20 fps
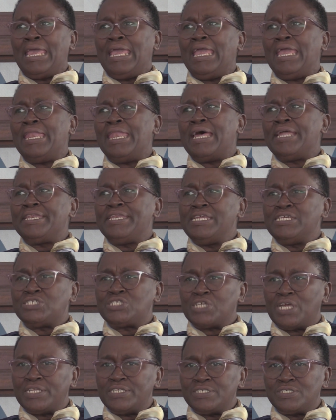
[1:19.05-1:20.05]
In
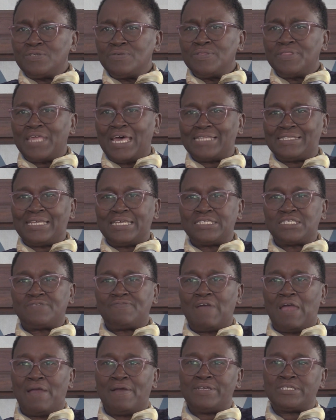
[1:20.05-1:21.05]
addition to that, as
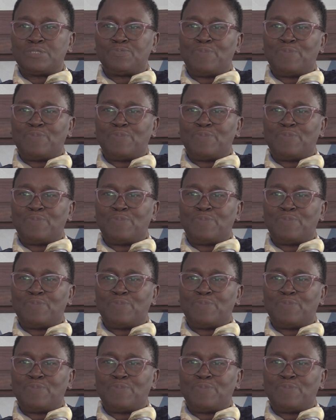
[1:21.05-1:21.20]
far as